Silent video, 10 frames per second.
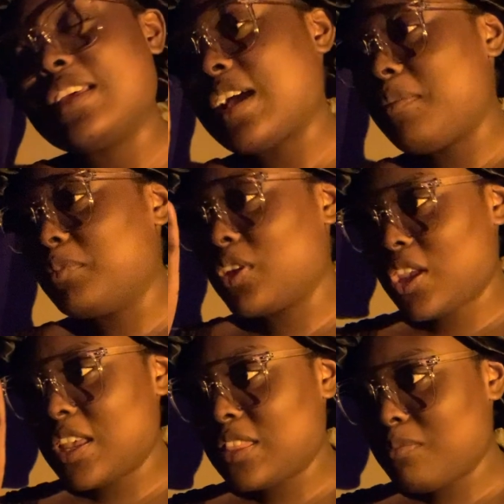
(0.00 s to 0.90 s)
I'm
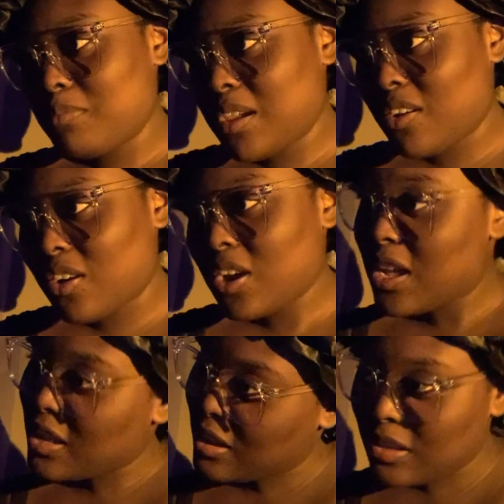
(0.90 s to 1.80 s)
looking in the mirror
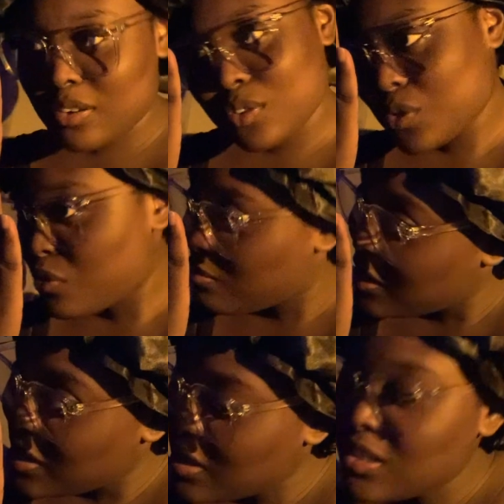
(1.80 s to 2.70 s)
a little too
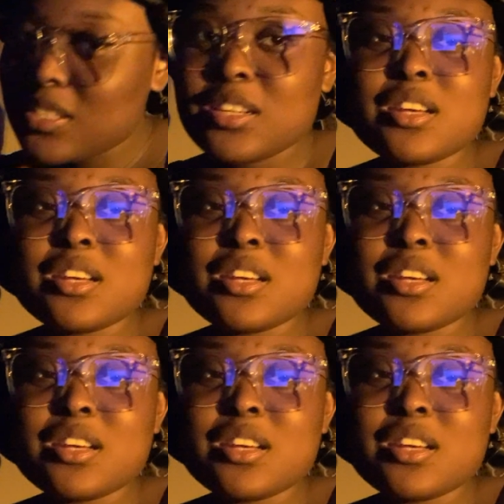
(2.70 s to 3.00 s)
much.